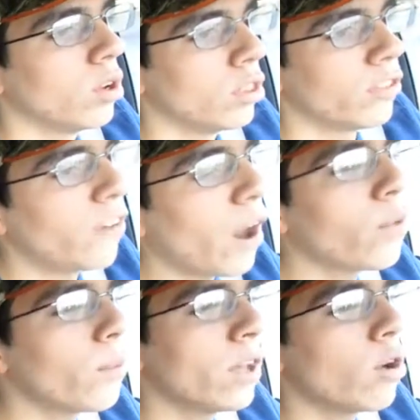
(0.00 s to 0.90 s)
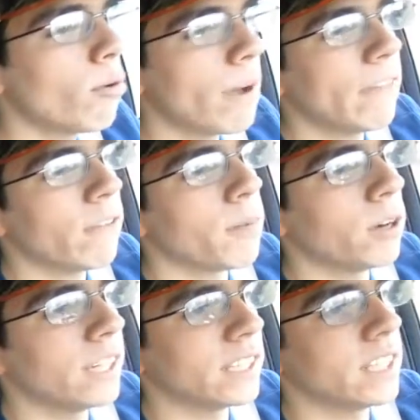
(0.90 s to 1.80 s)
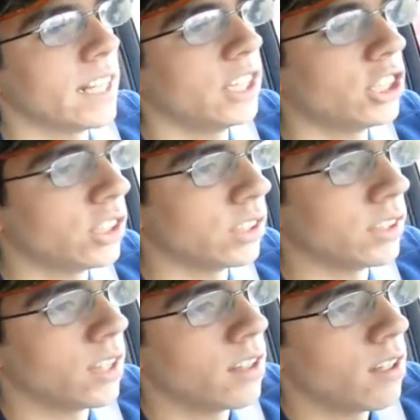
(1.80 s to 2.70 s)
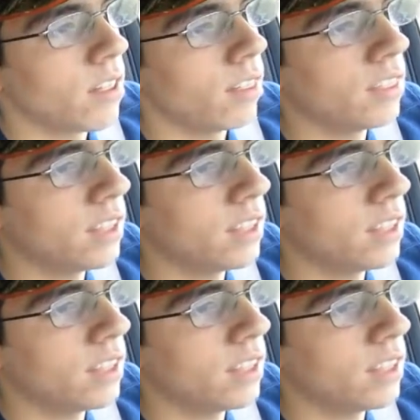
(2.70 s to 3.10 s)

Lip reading: the farther we go away from our destination,